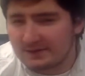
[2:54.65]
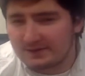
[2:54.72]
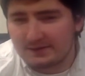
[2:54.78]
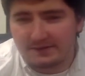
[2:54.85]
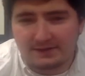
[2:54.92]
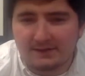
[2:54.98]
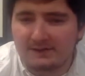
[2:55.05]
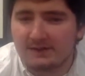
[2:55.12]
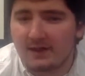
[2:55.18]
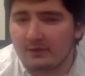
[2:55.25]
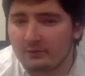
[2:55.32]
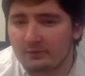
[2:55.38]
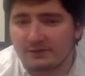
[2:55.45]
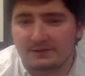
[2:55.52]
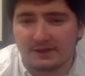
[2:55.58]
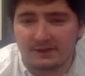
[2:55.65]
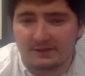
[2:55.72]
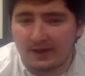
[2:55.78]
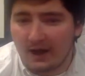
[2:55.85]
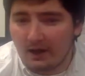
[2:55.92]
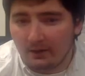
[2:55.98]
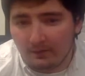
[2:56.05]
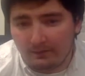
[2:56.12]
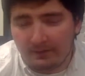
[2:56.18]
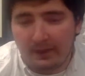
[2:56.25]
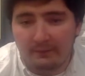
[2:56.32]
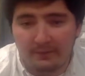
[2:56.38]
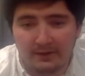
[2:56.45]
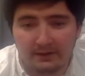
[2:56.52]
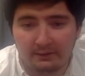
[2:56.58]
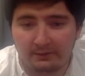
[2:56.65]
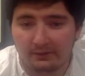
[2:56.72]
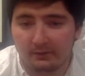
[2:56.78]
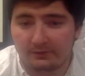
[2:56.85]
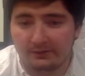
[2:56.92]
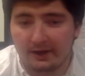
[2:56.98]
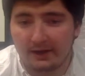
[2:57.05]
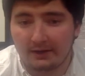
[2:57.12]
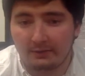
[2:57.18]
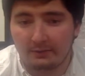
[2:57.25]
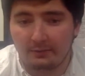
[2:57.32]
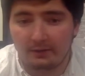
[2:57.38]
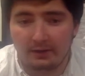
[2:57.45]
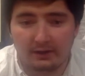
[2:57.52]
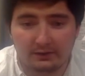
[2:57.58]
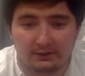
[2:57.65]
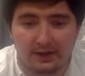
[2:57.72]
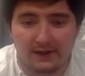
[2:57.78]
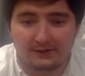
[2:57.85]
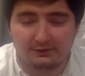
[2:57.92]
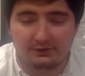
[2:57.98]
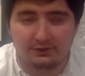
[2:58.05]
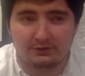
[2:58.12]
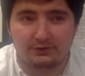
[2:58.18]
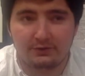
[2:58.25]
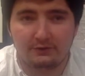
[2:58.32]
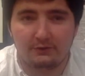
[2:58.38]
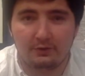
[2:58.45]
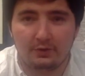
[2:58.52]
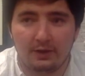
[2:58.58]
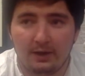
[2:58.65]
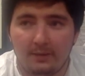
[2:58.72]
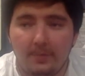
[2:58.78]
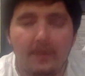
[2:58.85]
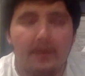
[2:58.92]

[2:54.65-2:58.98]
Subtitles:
67 percentile that made up the entire class structure of Northiem.